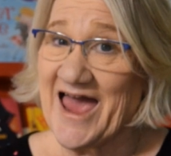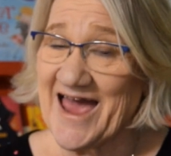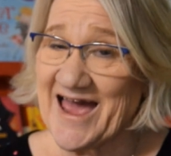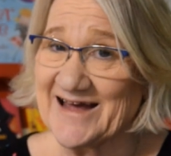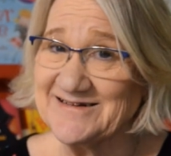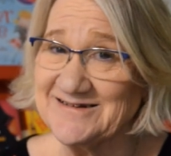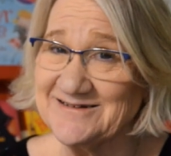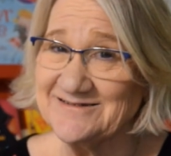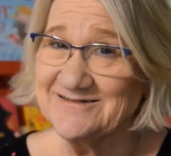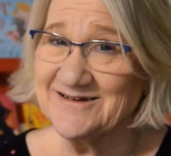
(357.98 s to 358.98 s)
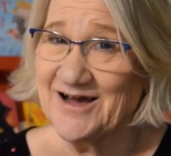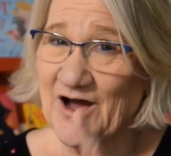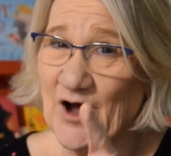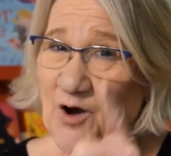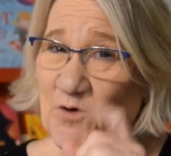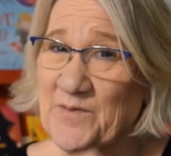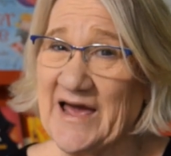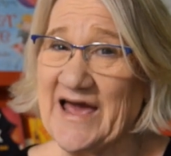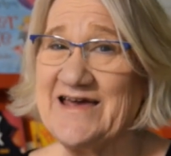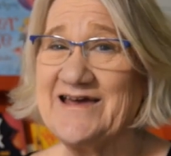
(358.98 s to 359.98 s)
and
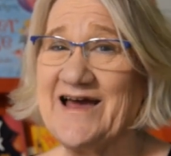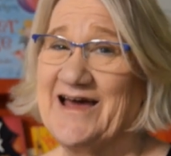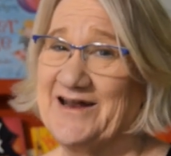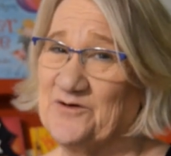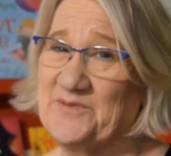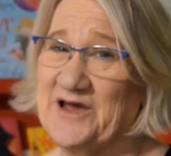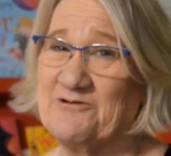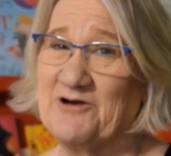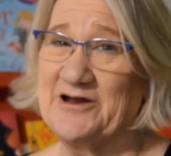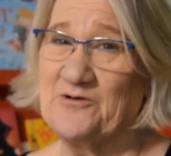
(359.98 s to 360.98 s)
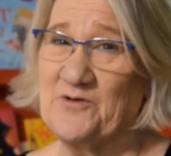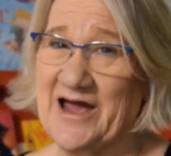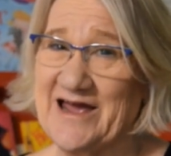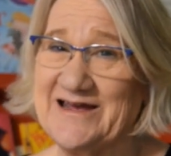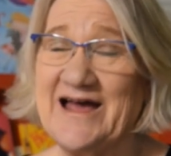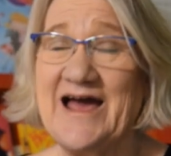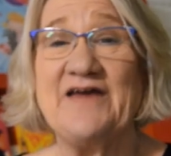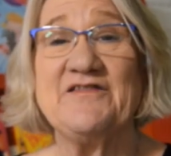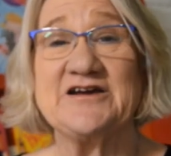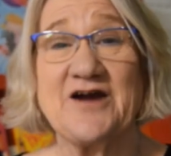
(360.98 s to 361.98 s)
obey, and obey right away.
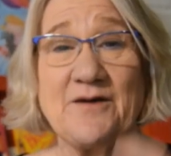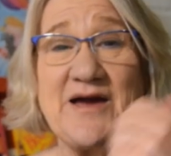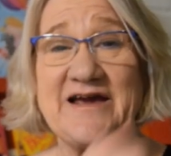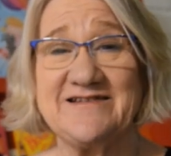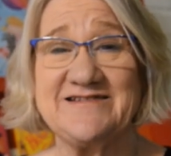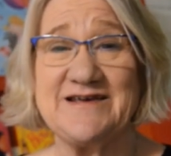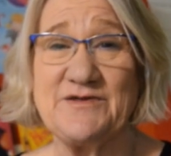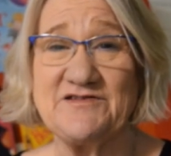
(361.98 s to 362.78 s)
And then come back and see Miss